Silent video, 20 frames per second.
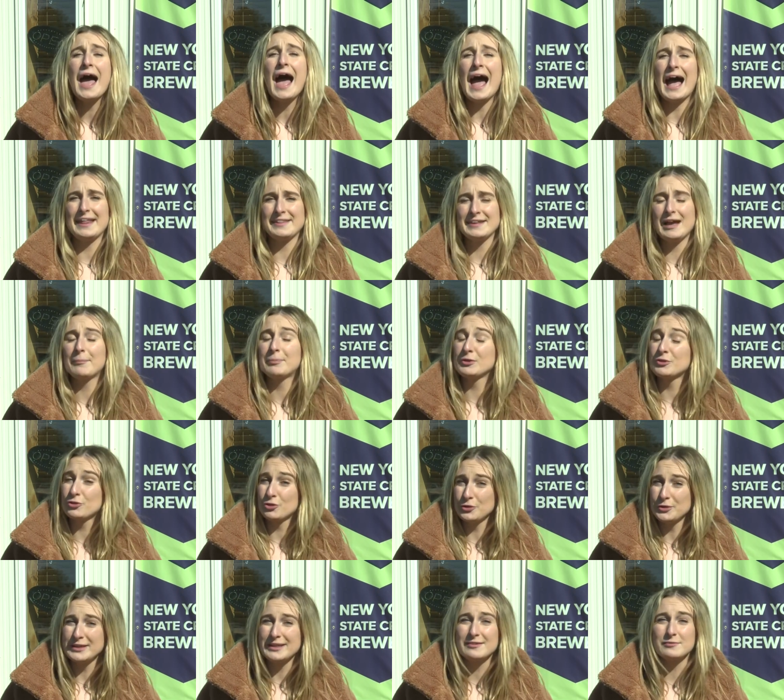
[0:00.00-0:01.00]
I had the
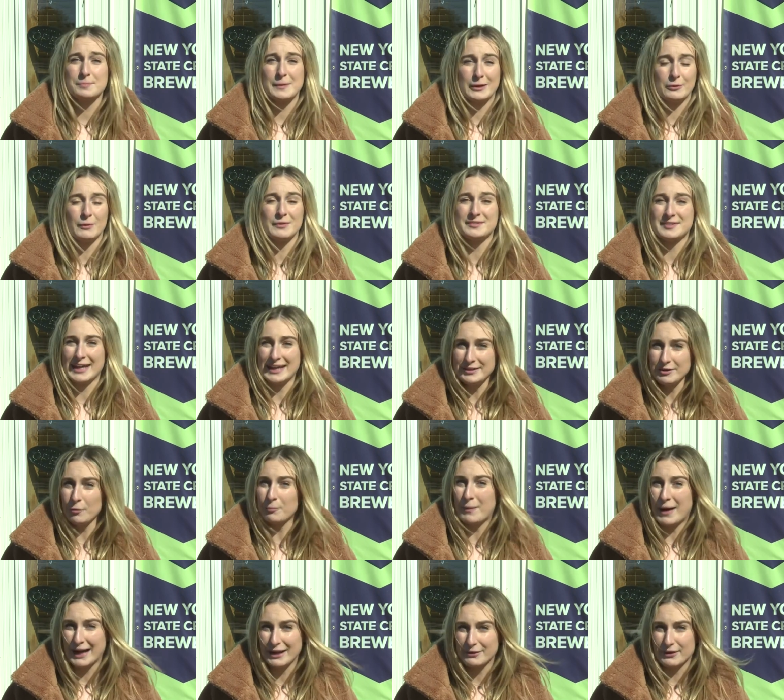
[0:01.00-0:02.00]
opportunity to speak with Daniel
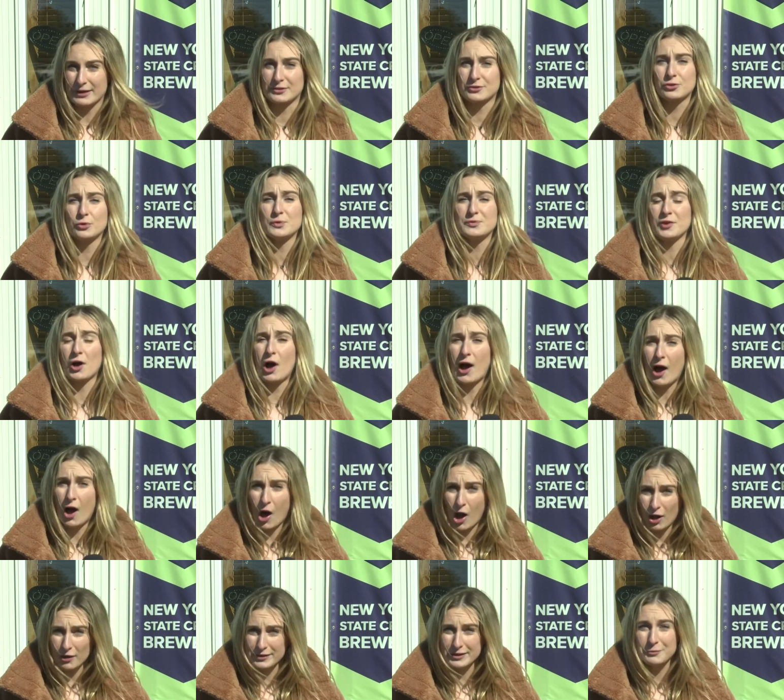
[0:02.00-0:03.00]
Myricks, who is a
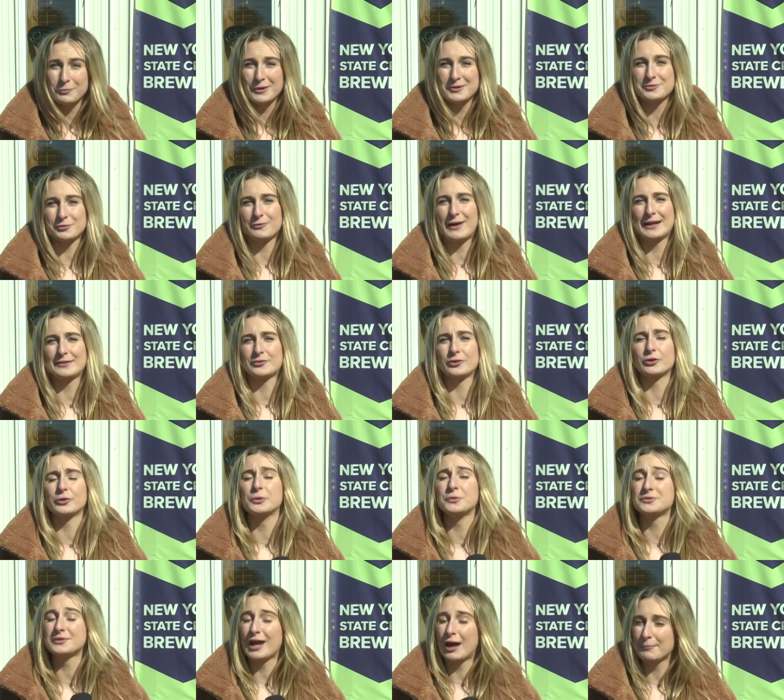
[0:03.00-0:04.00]
Hollywood director
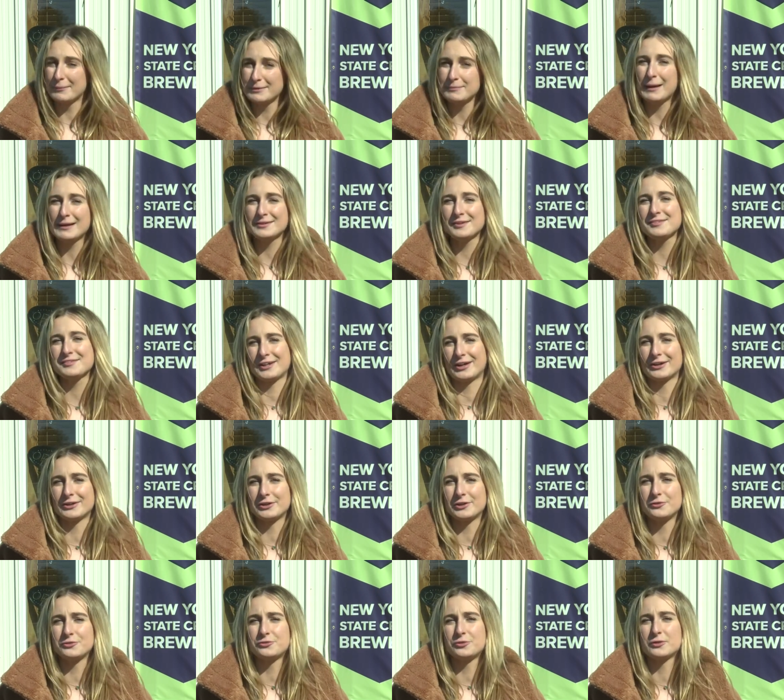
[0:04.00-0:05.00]
who's coming back to
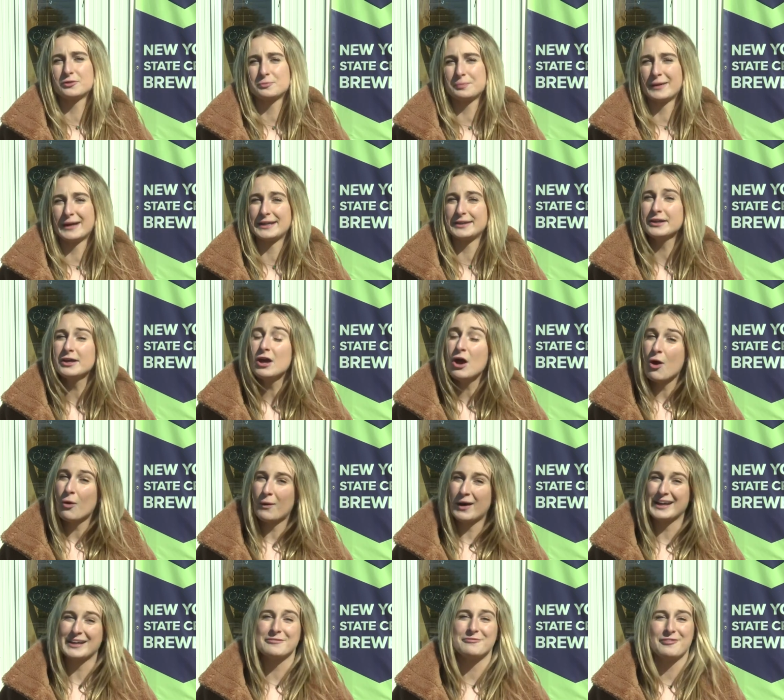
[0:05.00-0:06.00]
Syracuse to explain
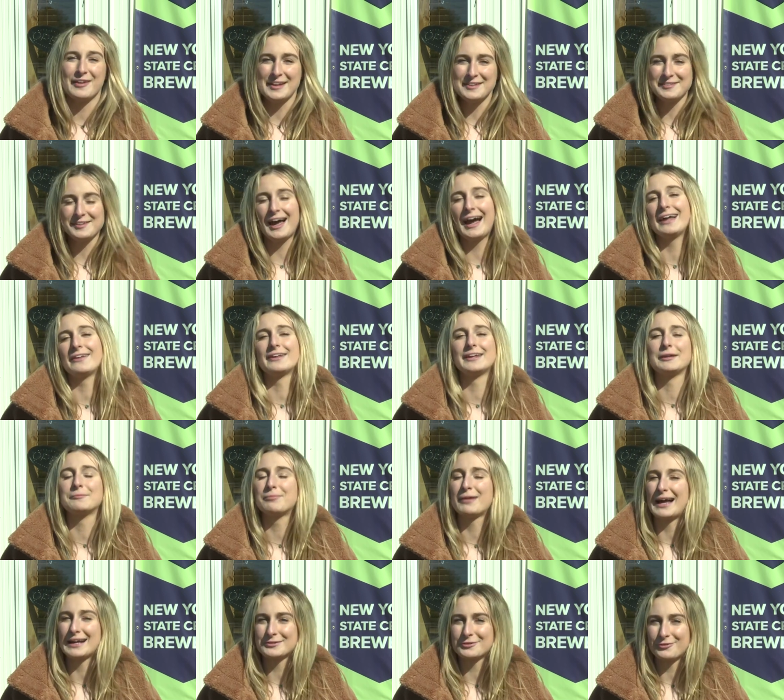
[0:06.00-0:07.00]
why events highlighting
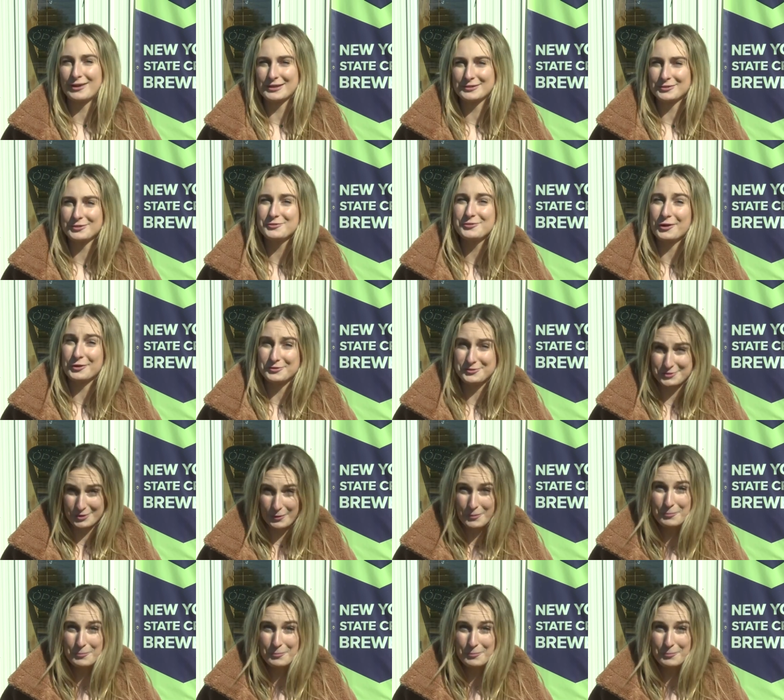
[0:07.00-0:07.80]
black directors are so